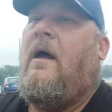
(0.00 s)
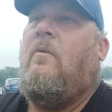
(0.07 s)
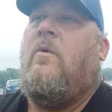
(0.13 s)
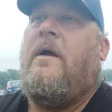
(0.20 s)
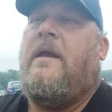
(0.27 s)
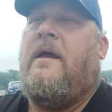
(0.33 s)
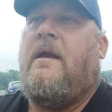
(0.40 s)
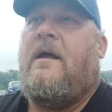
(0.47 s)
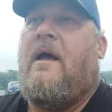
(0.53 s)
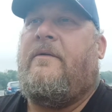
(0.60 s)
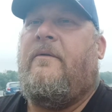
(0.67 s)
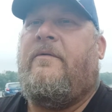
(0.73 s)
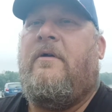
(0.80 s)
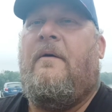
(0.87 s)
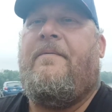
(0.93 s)
I went in and
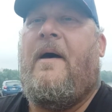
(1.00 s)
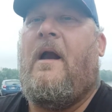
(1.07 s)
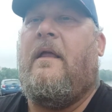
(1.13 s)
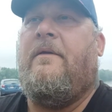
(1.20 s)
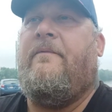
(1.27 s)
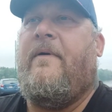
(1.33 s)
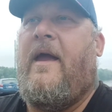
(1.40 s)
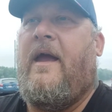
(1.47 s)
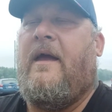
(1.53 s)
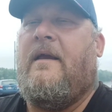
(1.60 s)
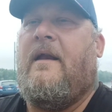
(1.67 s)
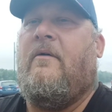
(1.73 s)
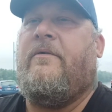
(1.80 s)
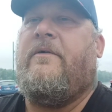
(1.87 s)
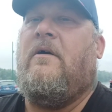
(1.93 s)
got some stuff out of the
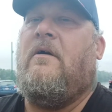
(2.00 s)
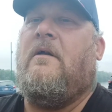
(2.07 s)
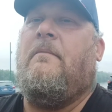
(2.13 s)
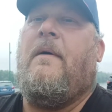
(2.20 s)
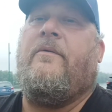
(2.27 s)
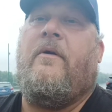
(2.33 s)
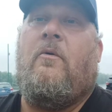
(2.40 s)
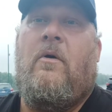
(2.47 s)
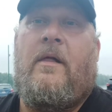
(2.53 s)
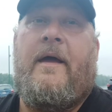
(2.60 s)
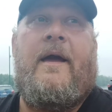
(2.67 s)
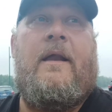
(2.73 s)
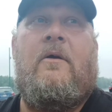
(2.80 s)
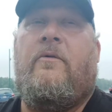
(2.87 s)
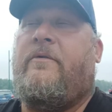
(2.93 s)
van, and I was telling him, I was like, well,
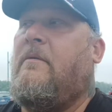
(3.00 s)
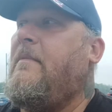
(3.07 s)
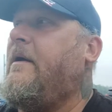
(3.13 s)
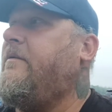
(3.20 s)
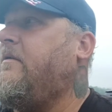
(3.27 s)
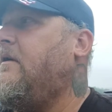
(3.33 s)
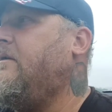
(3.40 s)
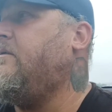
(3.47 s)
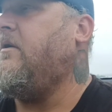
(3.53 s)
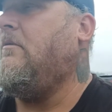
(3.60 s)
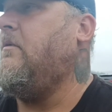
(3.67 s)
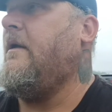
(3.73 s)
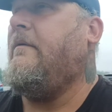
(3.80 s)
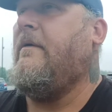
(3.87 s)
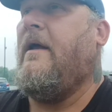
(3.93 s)
I got to go see my son,
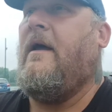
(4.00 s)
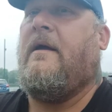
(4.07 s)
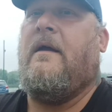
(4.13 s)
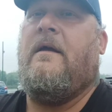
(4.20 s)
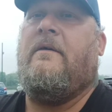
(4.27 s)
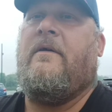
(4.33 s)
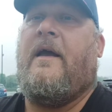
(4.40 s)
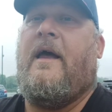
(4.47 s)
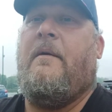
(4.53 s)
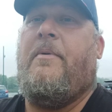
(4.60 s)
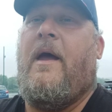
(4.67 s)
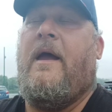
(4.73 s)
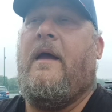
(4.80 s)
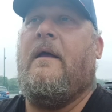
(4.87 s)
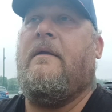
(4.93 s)
so whatever the heck it is, I got to
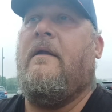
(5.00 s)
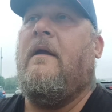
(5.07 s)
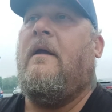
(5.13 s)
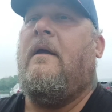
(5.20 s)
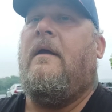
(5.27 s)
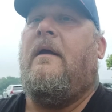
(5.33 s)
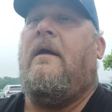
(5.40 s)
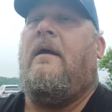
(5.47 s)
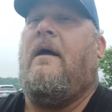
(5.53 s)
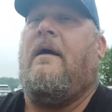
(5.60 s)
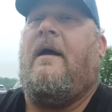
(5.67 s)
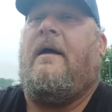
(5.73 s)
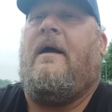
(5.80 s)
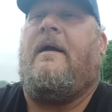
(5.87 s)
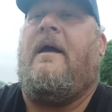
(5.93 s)
pay it.
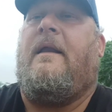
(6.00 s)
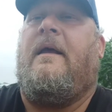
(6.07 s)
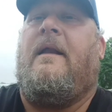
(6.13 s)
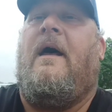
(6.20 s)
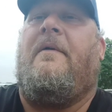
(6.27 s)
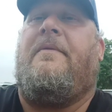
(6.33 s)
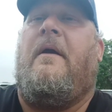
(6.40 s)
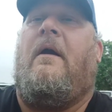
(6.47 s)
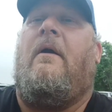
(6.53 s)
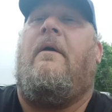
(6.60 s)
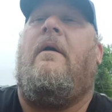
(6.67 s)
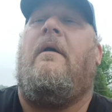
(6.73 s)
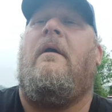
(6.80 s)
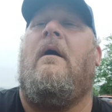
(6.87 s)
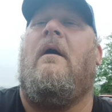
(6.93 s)
I got to get out there.